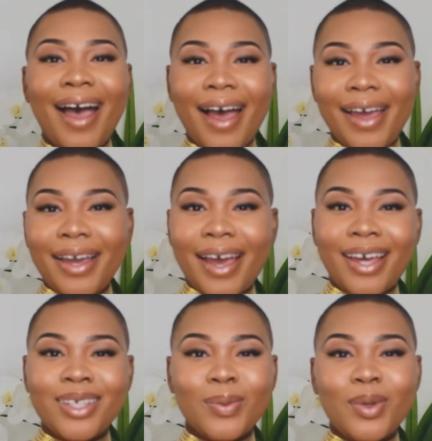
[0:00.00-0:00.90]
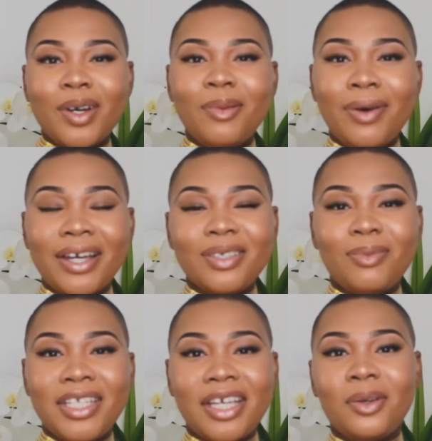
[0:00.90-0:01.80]
Hi guys, welcome back to
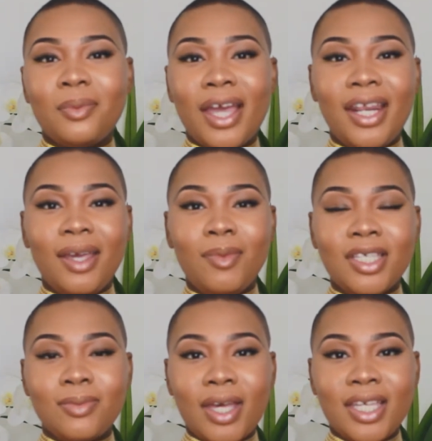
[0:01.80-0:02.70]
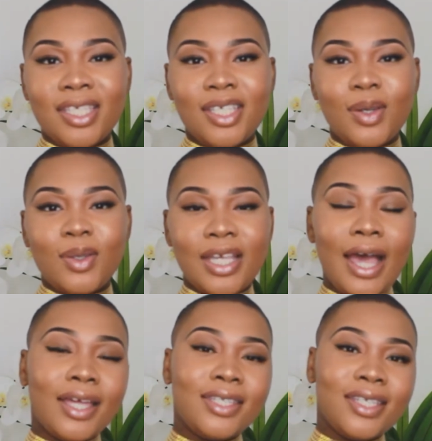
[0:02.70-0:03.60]
my channel. My name is Mercy Diosa,
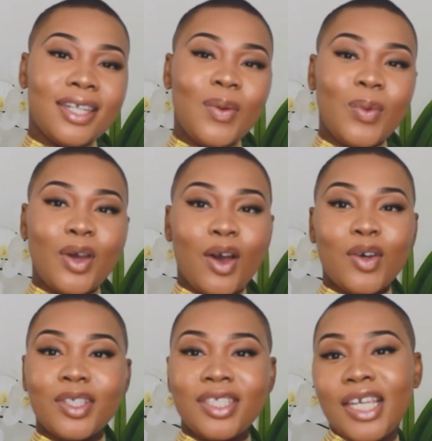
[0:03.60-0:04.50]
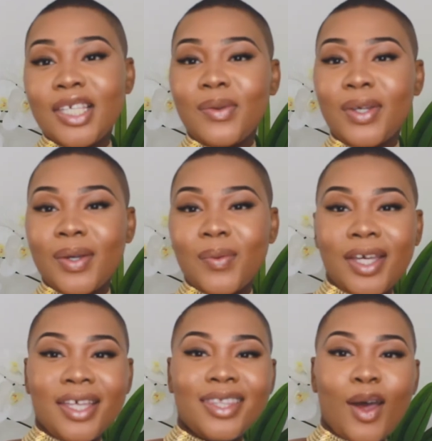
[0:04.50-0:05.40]
and today we are continuing
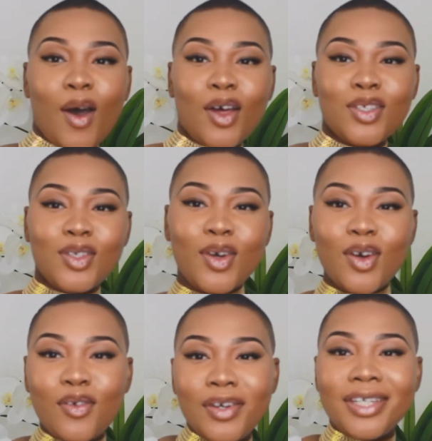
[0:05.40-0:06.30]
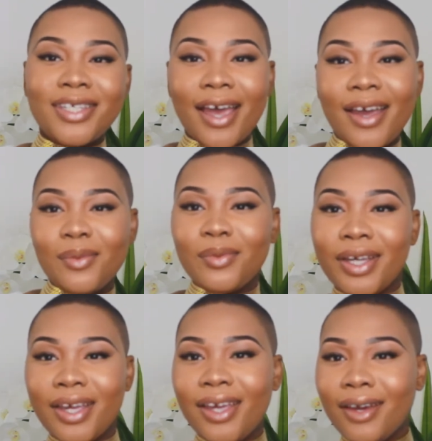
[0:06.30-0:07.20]
with our story time
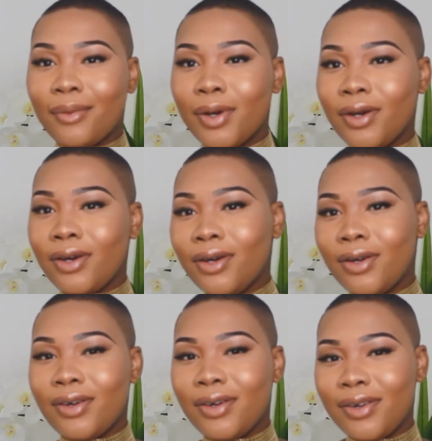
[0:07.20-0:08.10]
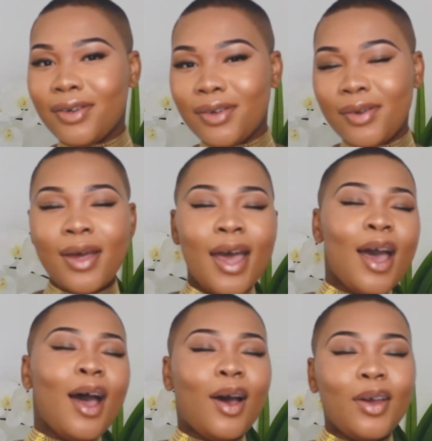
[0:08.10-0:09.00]
week. Woo!
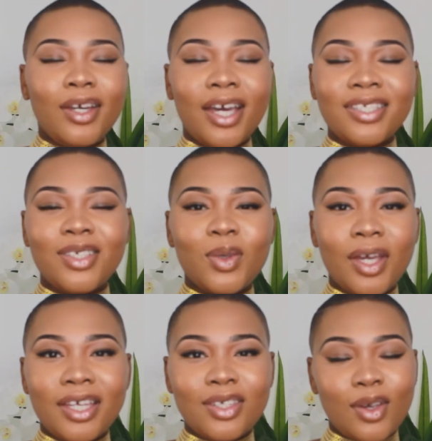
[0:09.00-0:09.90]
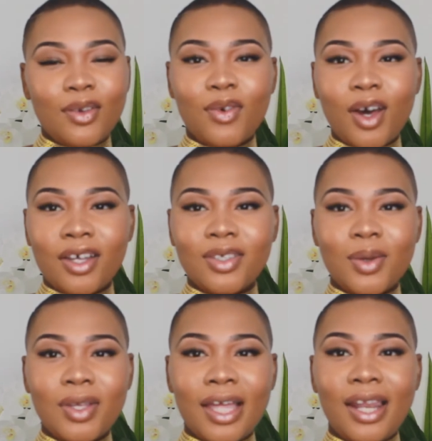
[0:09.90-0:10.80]
How are you guys enjoying it so far?
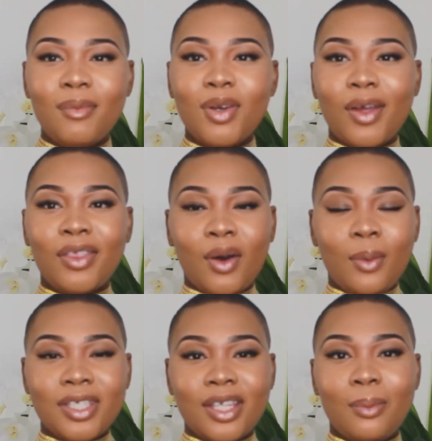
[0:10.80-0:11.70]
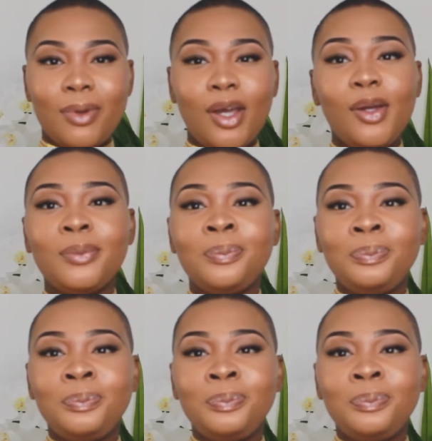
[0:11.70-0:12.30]
So yeah, let me know in the comments down below.